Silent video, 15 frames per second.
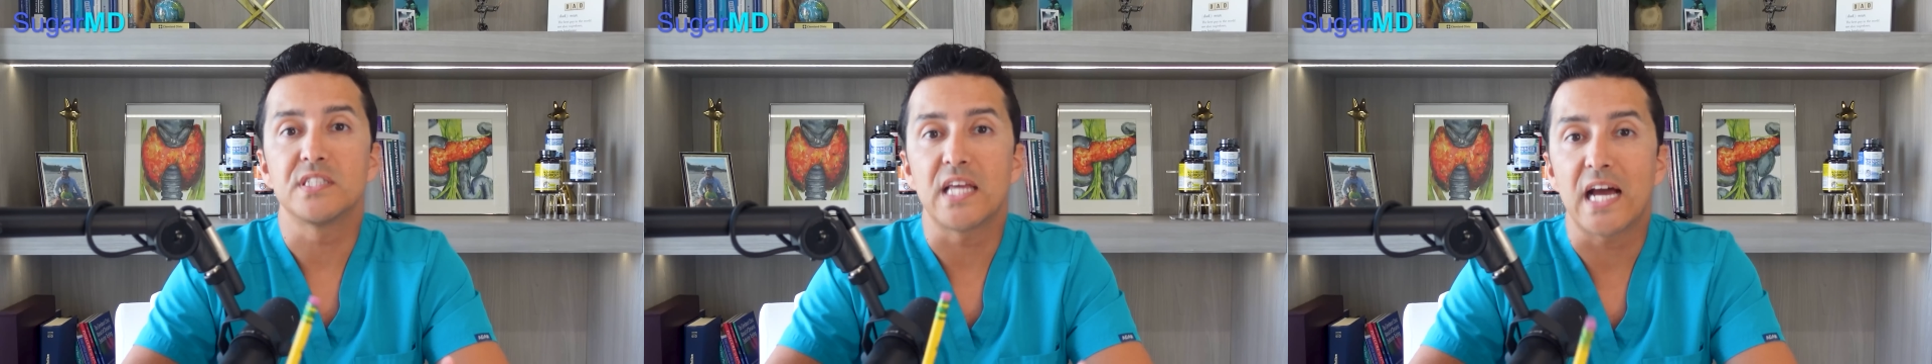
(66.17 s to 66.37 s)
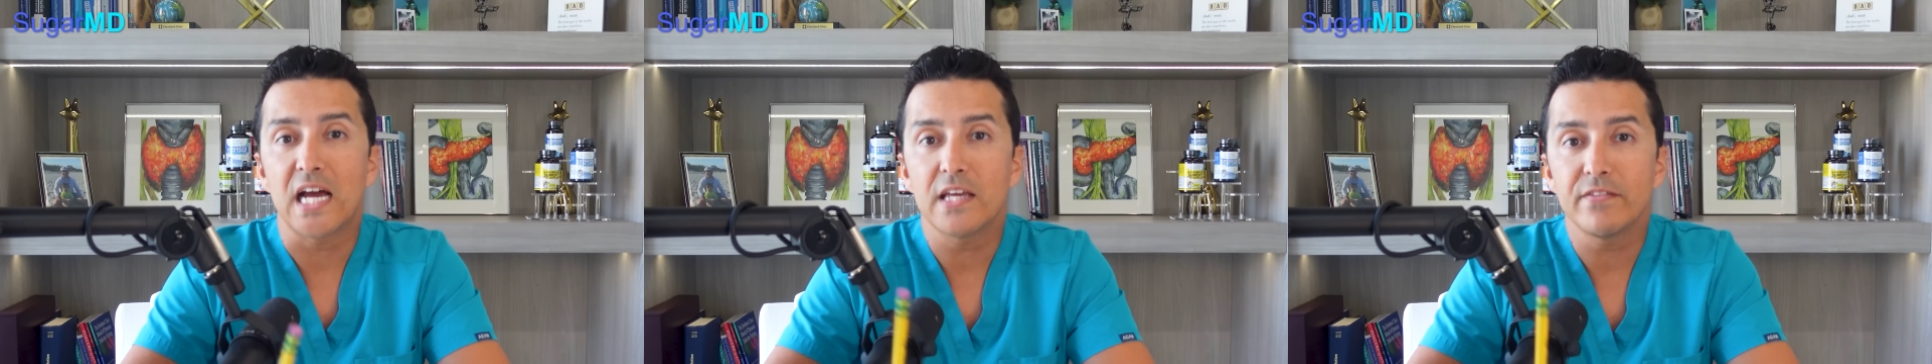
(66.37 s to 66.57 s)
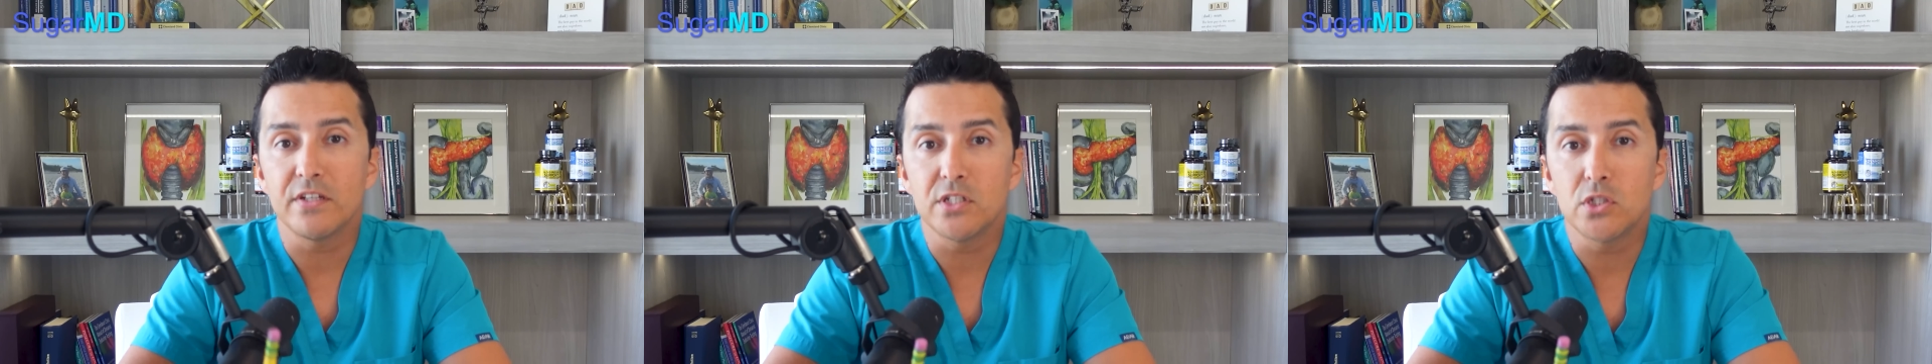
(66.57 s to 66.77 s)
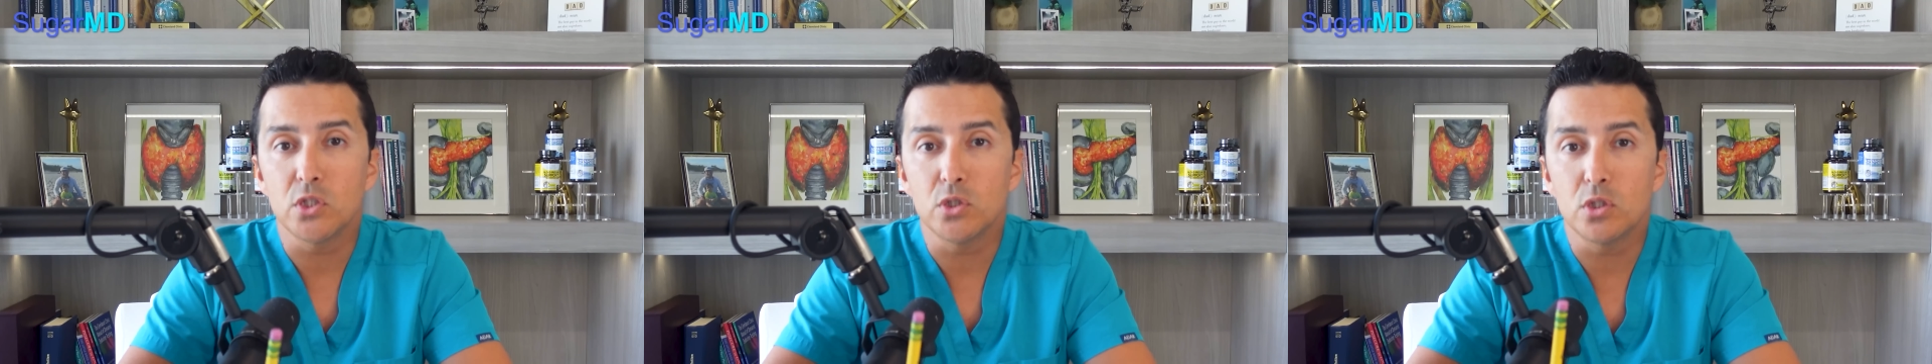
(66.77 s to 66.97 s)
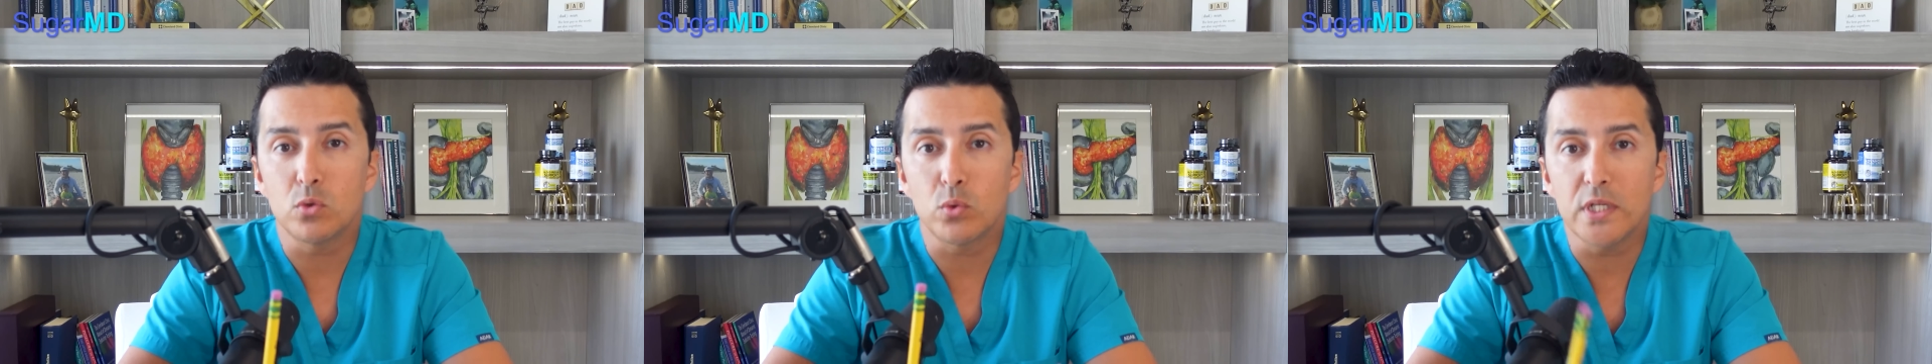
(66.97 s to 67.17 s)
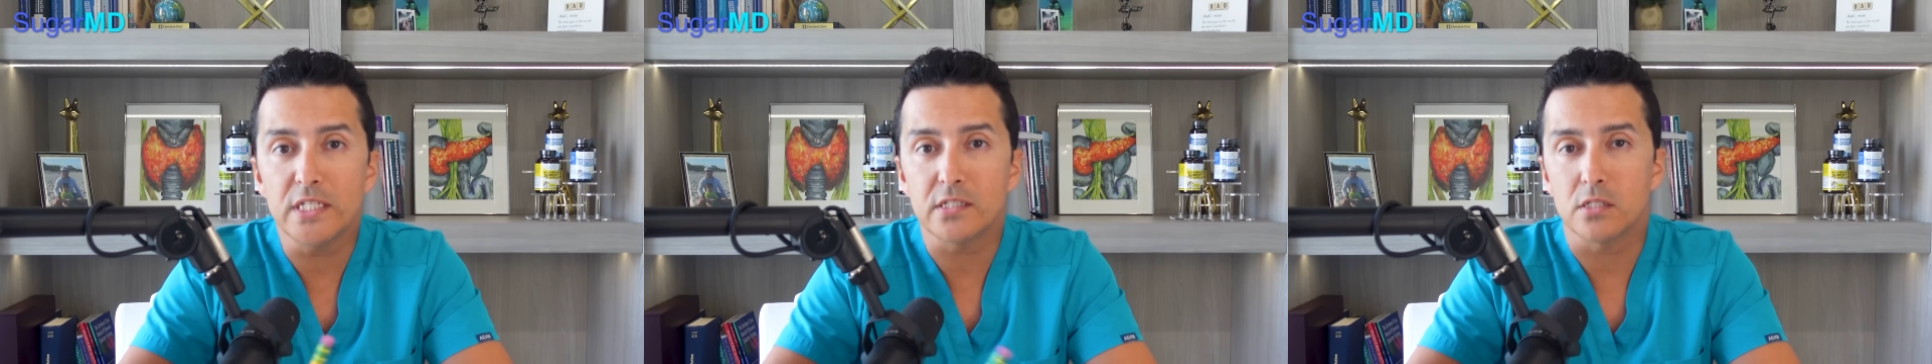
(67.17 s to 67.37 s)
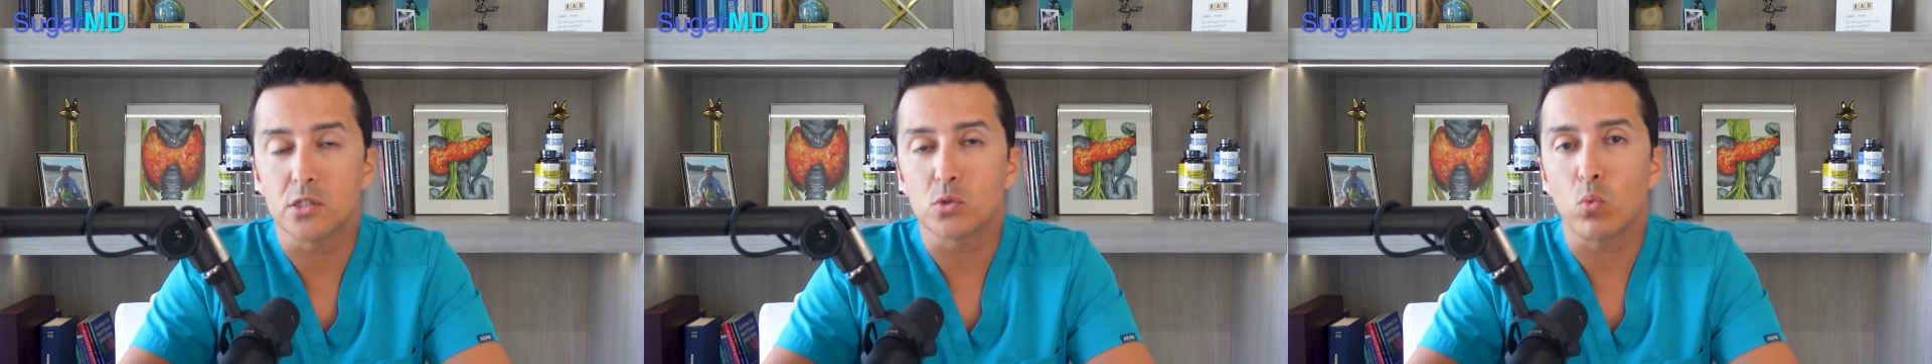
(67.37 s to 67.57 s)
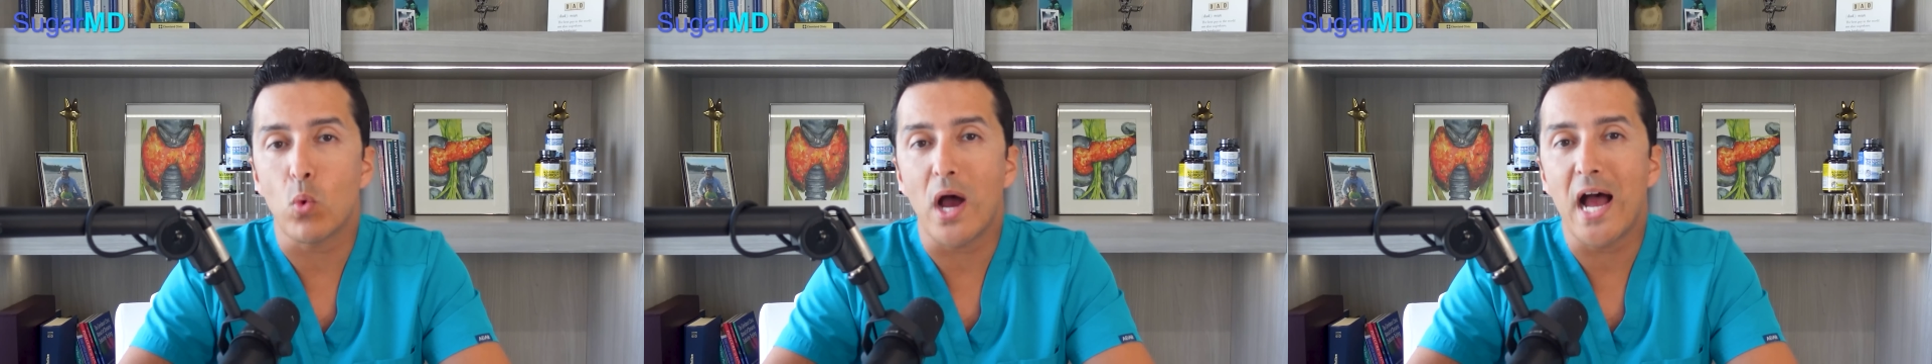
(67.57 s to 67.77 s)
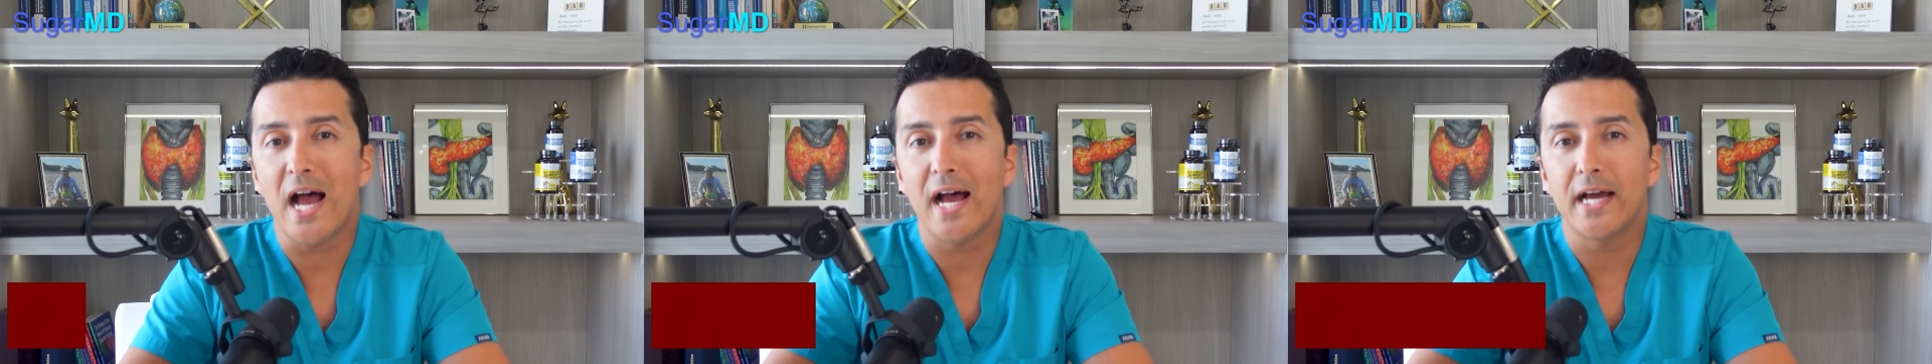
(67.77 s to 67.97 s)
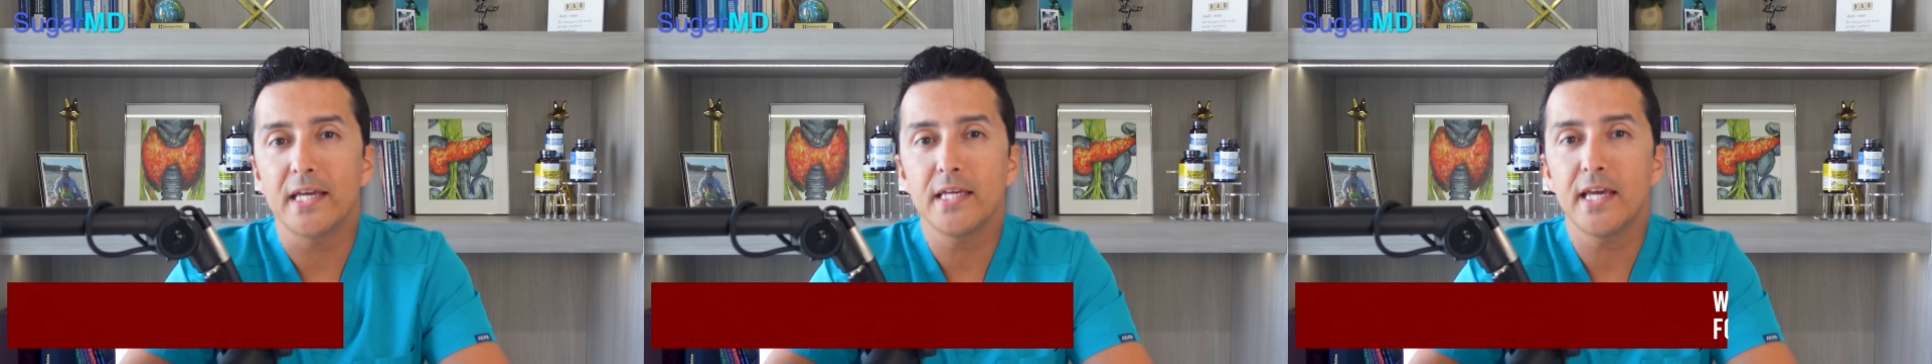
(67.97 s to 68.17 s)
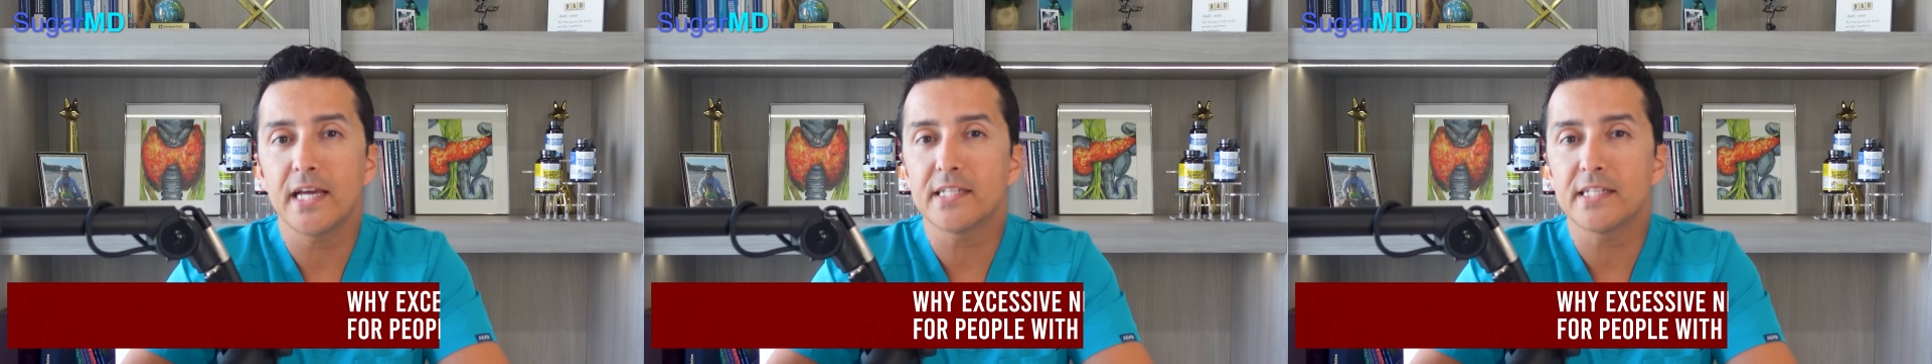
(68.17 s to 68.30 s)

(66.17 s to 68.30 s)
dive into the reasons why